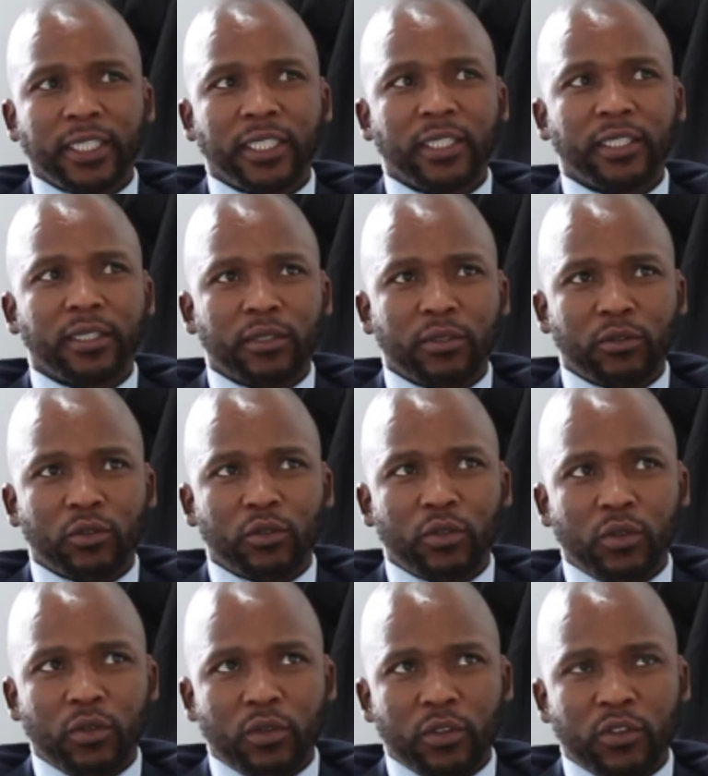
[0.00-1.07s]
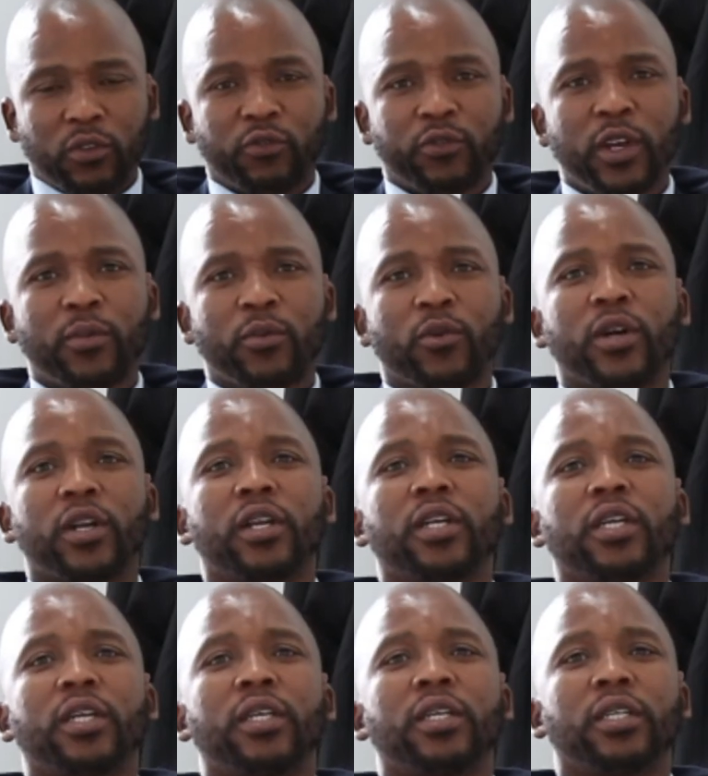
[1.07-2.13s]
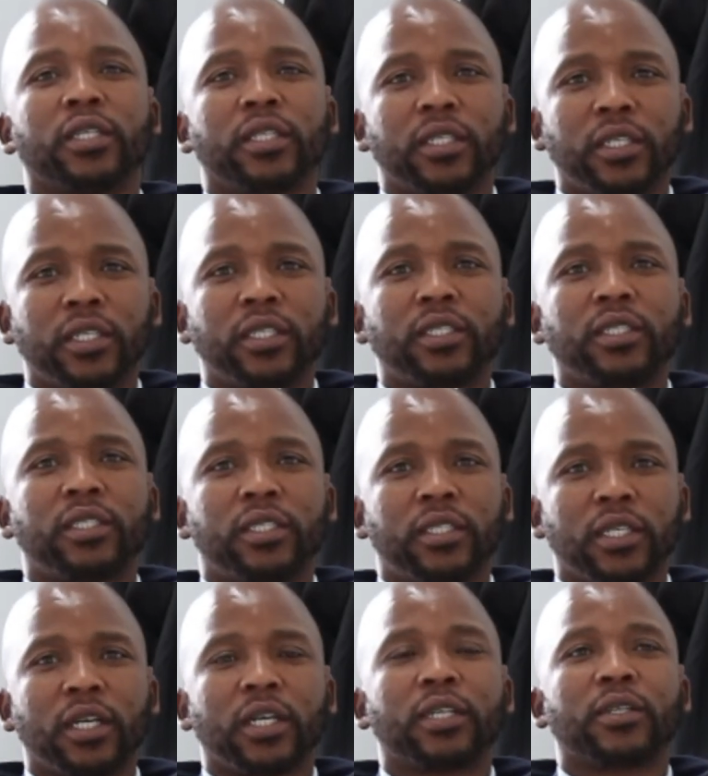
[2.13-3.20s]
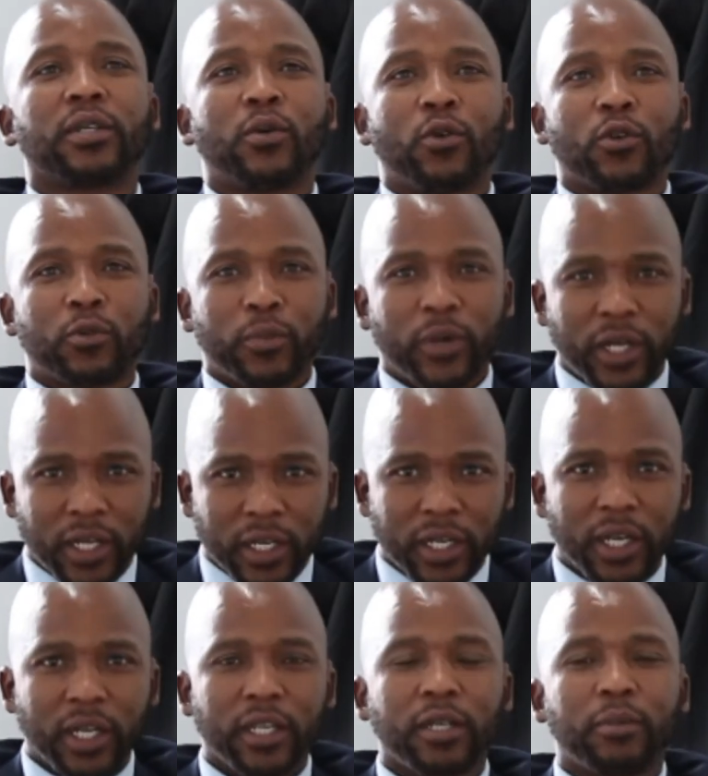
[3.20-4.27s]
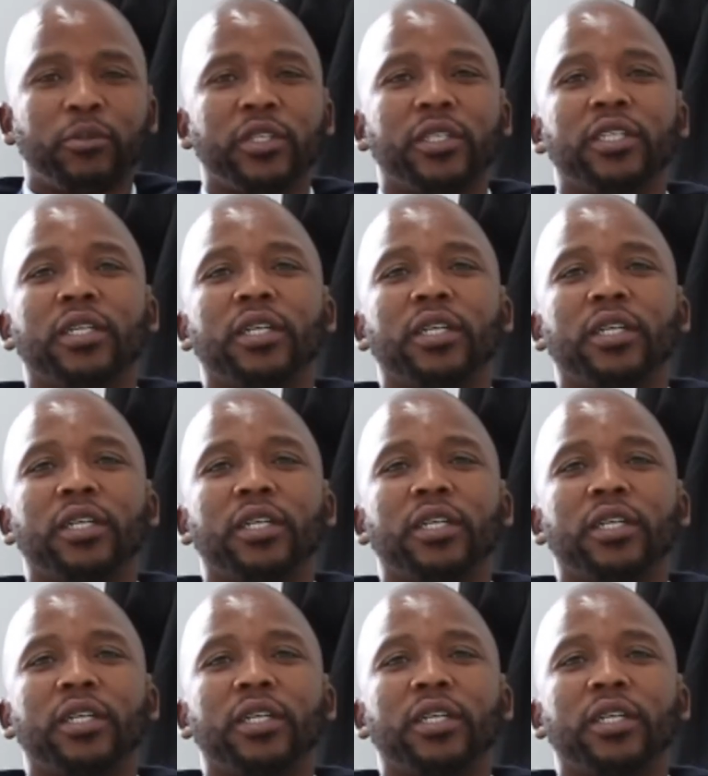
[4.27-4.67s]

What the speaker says: in February, and yeah, got my LLB